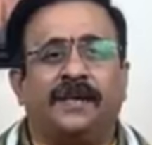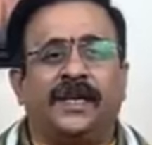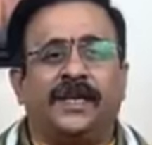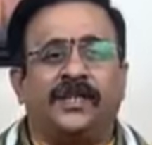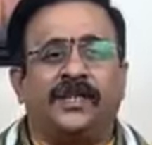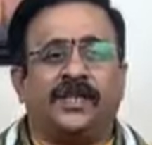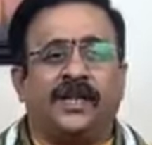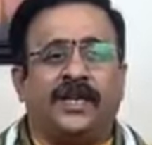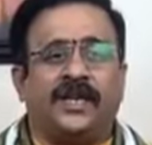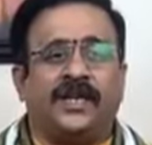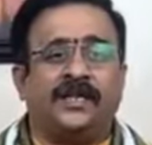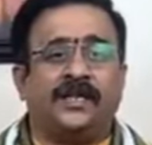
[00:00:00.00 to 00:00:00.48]

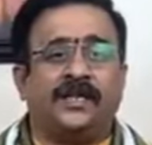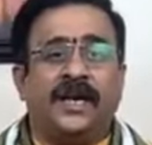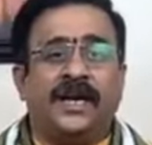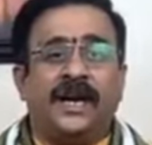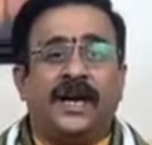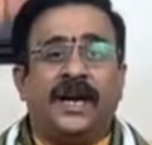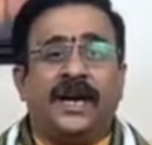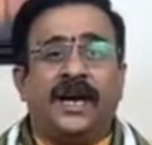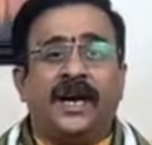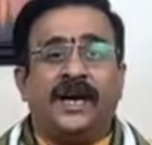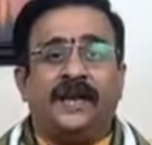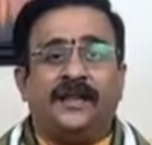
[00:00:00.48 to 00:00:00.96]
may change,
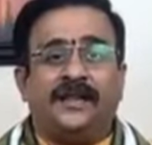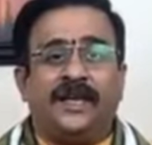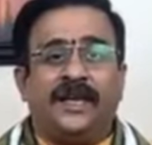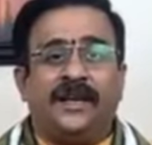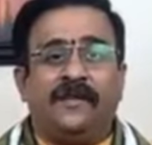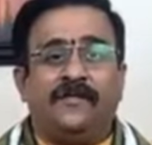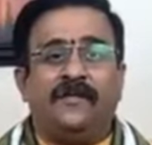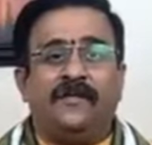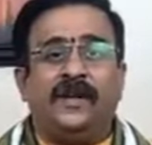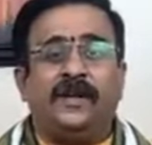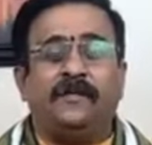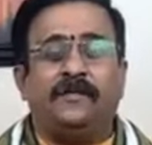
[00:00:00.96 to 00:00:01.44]
and
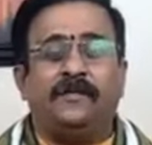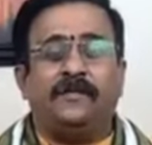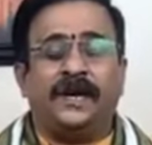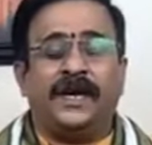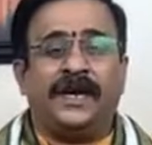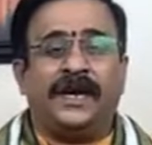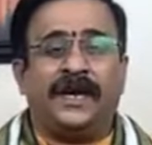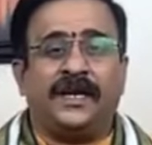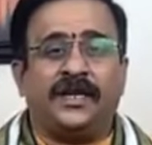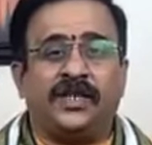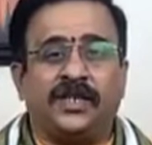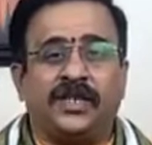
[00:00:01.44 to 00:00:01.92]
then we
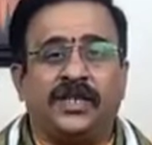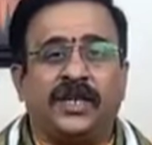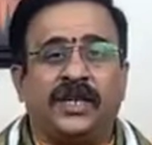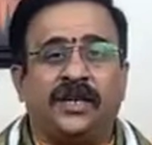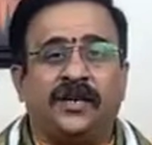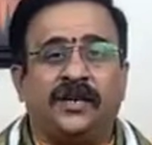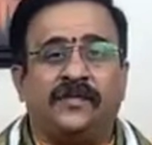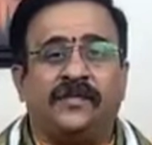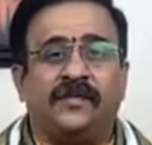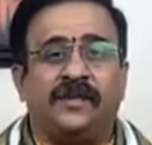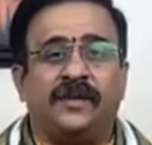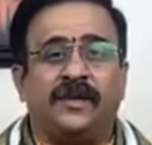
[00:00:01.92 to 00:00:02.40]
may
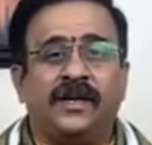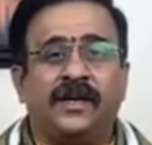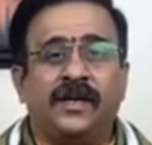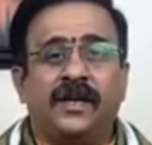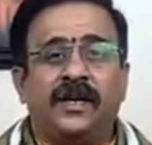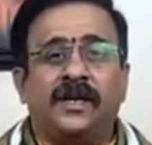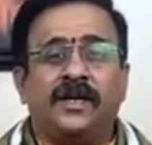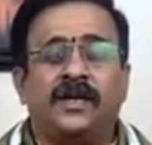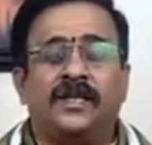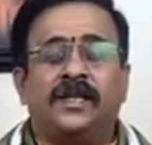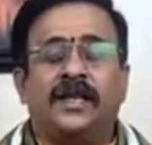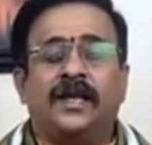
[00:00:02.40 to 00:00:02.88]
achieve
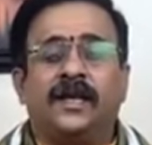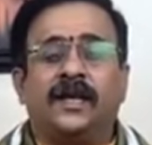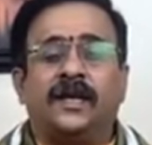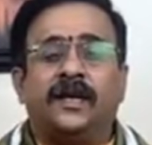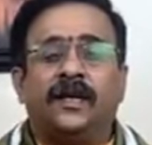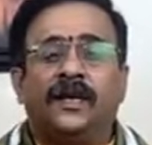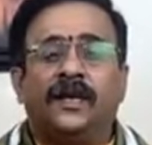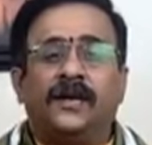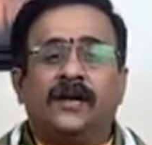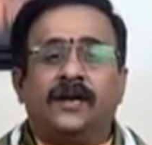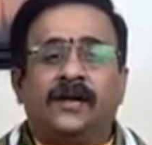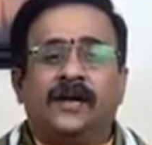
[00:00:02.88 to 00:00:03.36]

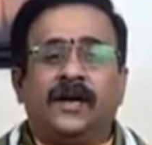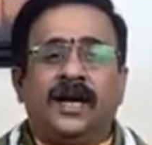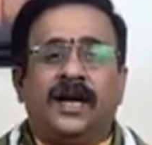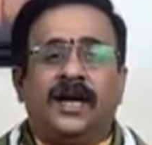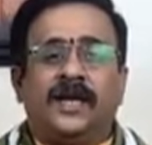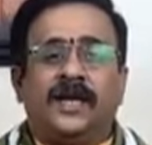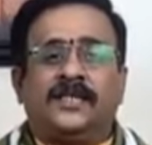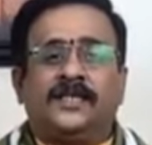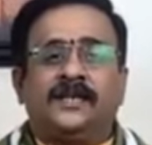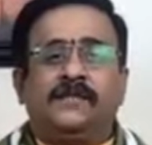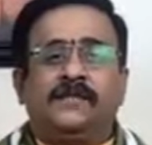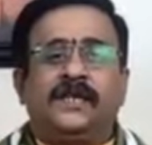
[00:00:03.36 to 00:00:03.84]
the
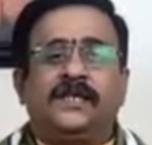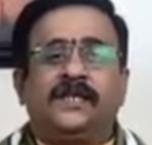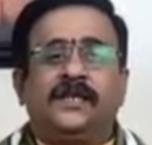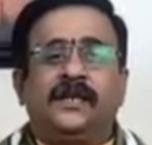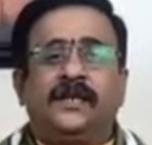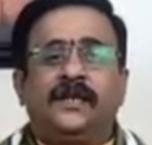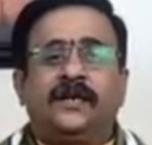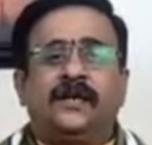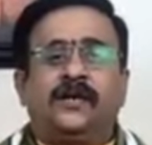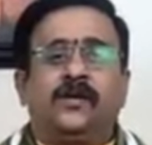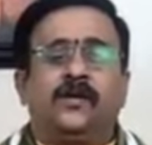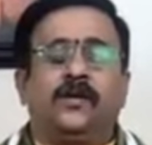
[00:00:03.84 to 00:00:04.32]

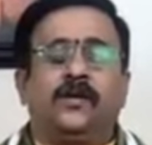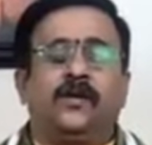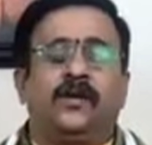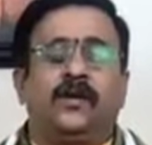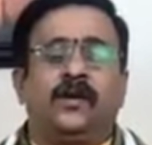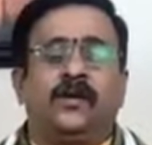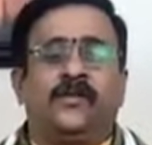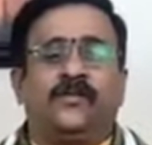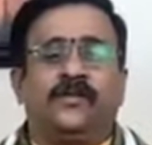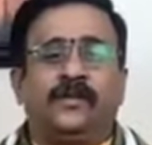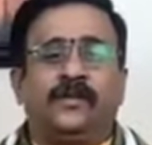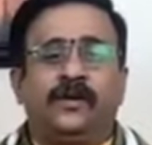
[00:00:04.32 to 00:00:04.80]
ultimate goal
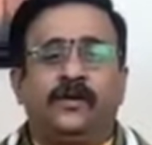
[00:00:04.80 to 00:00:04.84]
of